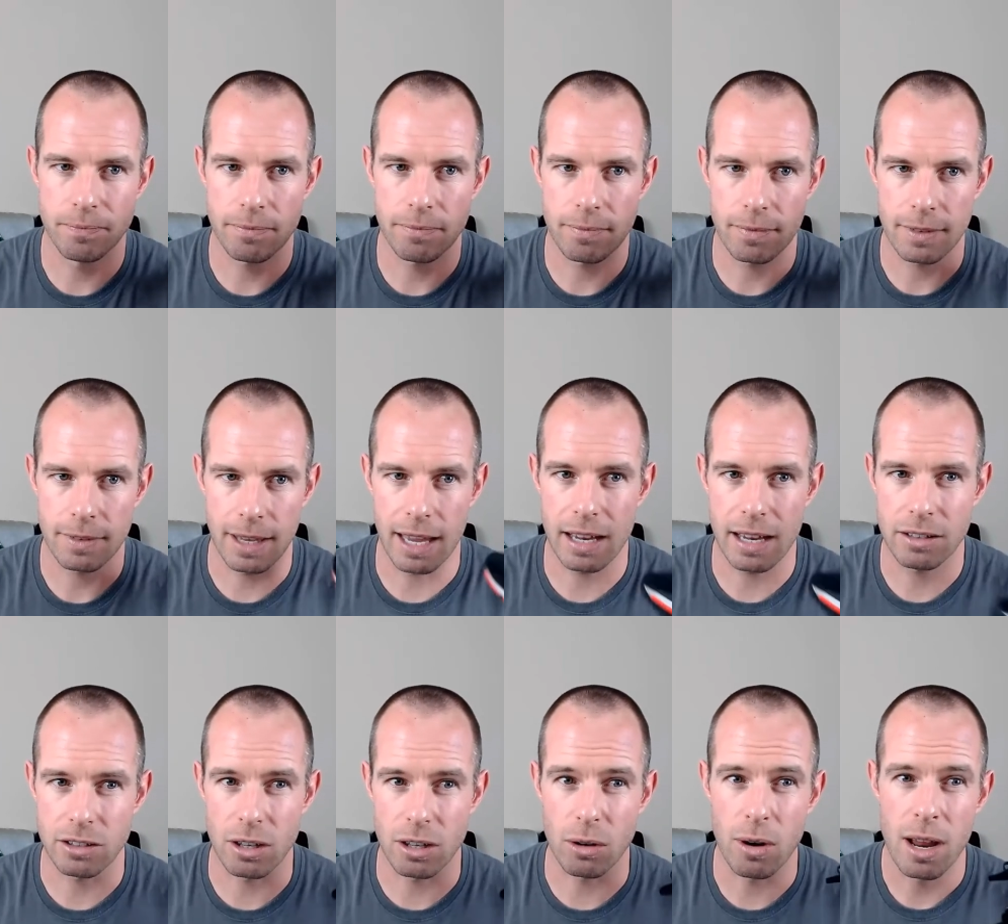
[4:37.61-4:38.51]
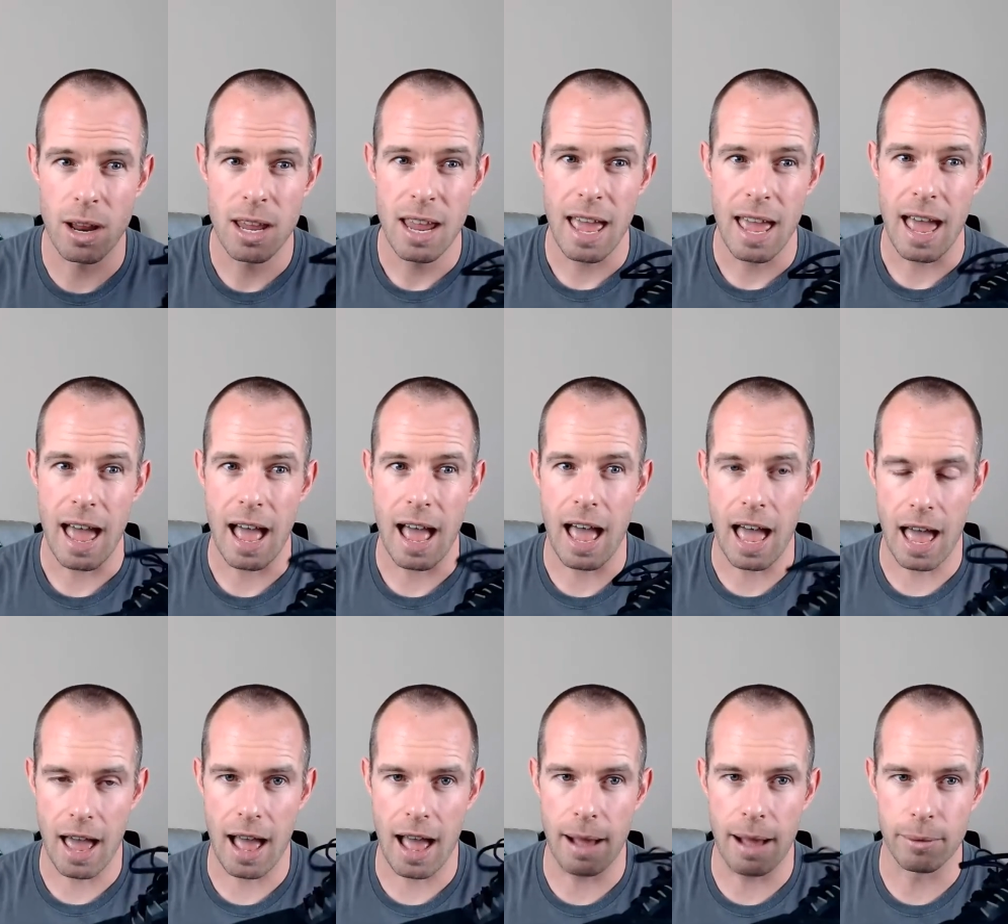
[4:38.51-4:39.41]
Okay, so
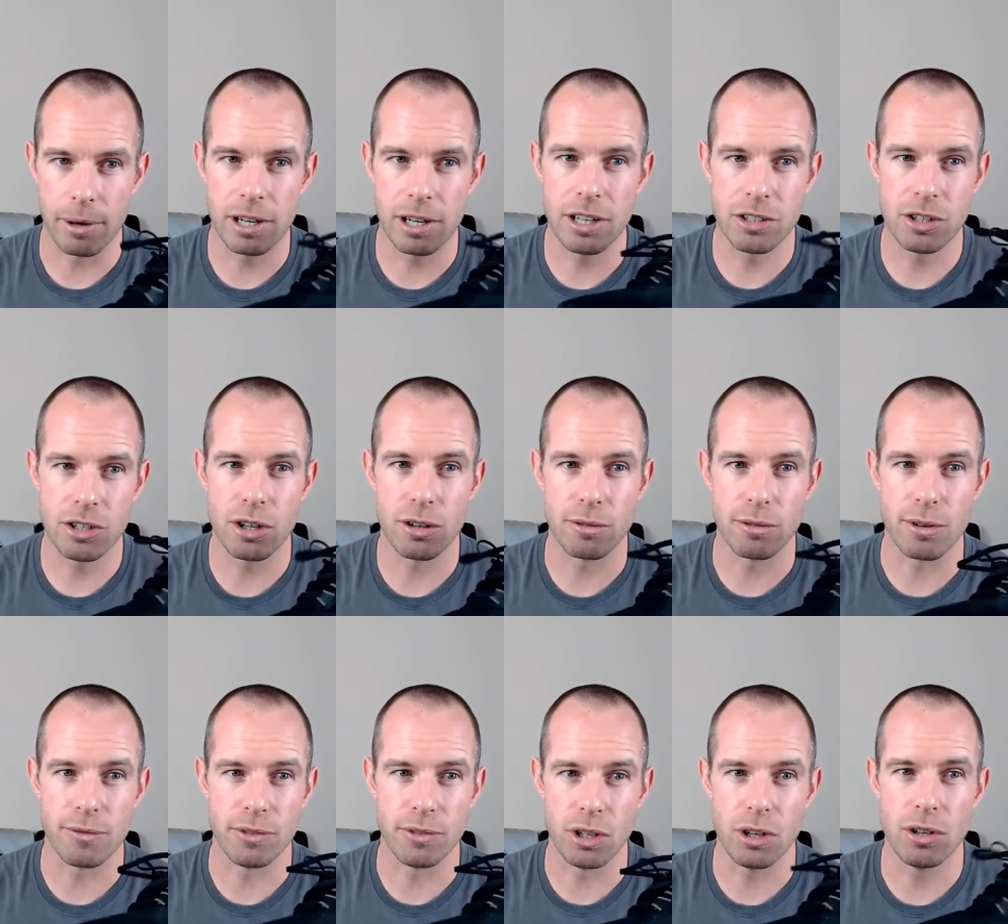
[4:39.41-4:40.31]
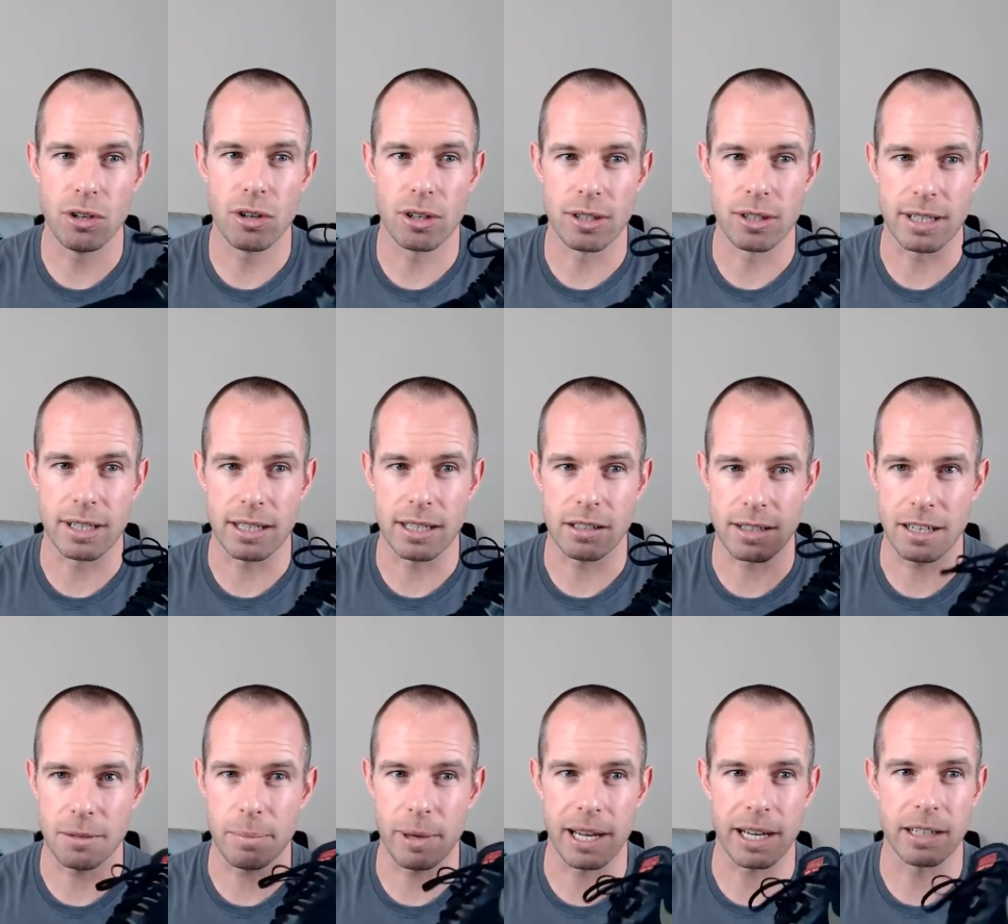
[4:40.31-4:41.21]
I'm going to do a review on these Nike
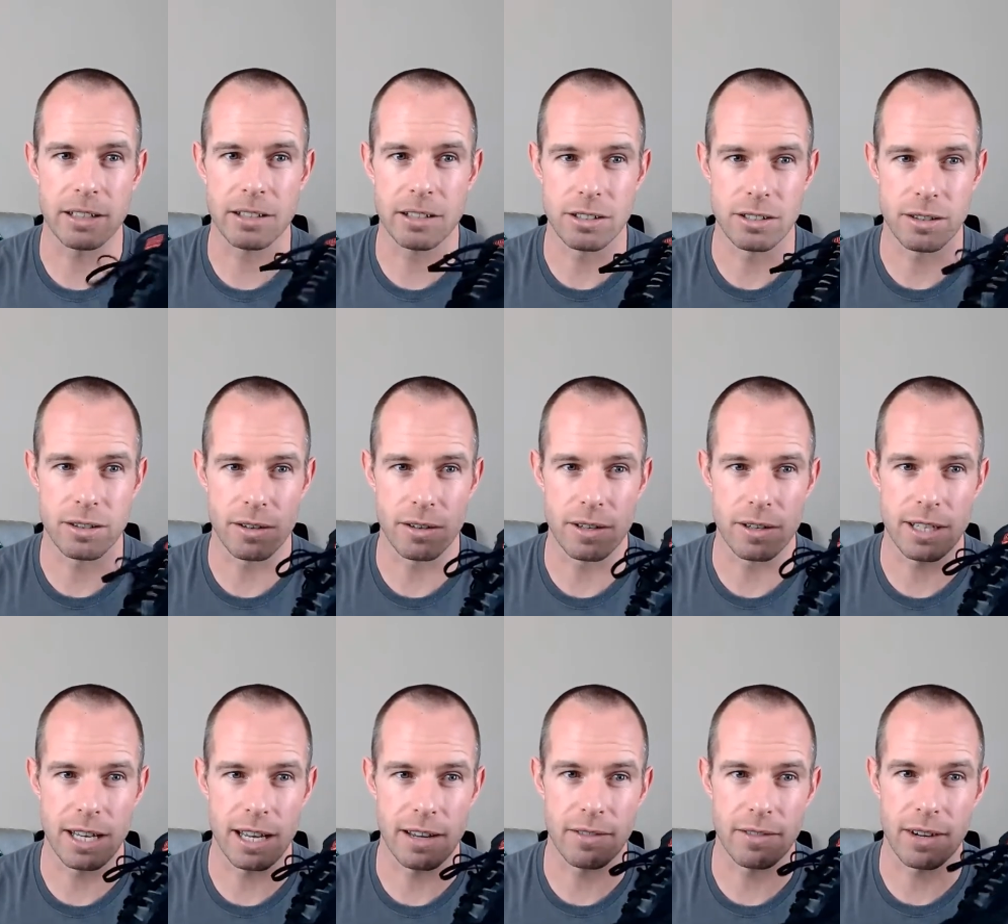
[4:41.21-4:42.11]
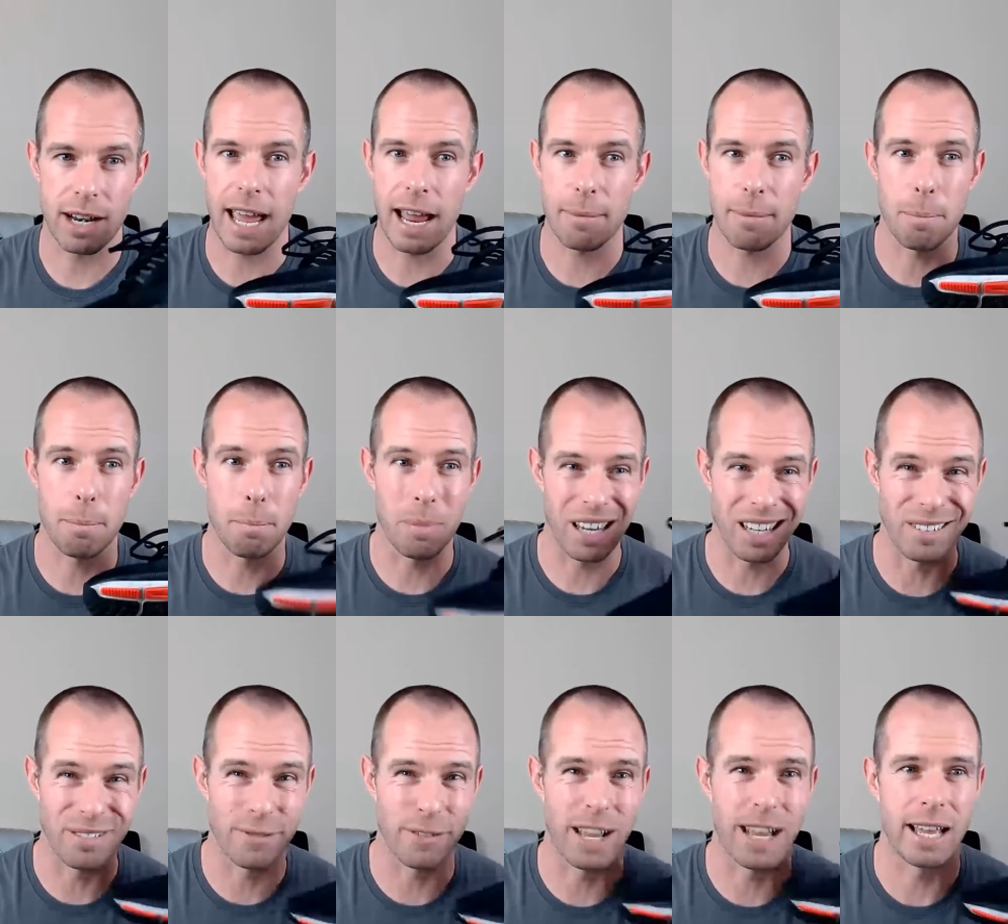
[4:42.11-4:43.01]
Pegasus 37. I am a big
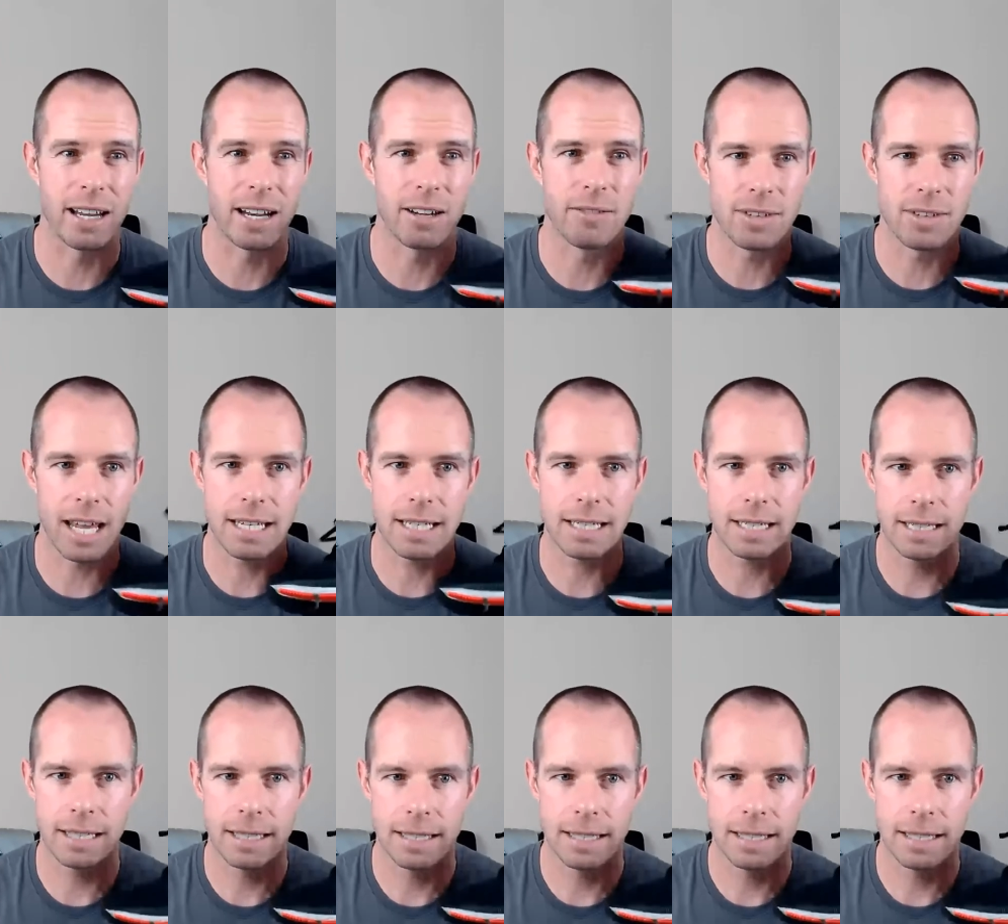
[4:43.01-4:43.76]
fan of Nike.